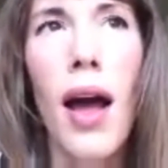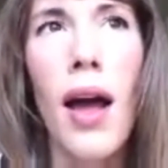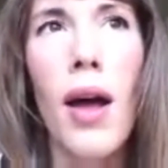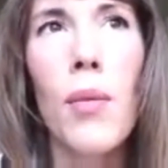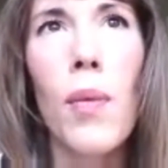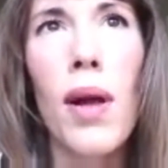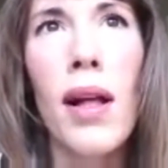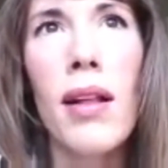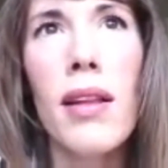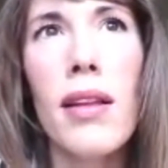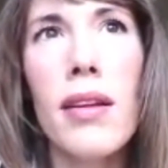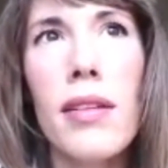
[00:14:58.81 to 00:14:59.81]

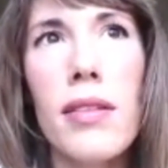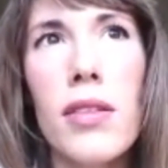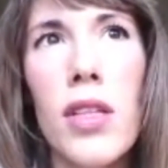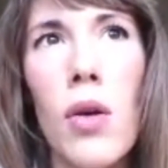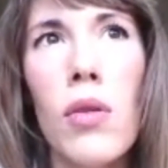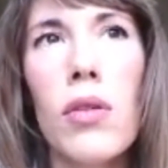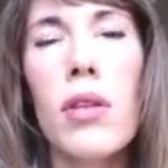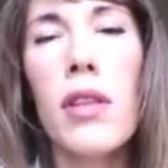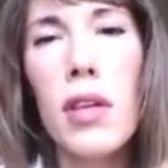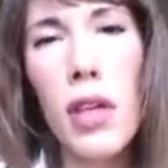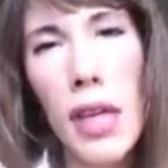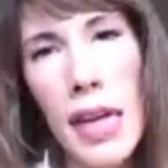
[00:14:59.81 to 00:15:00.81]
Well,
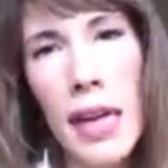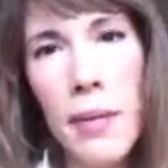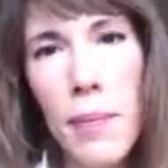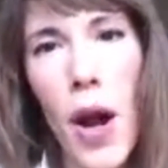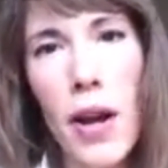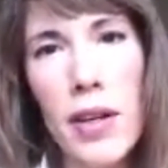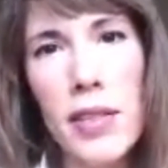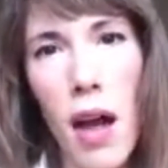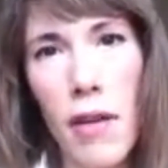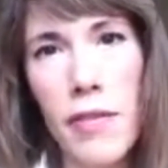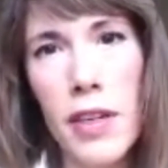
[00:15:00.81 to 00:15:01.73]
So the cleaning part is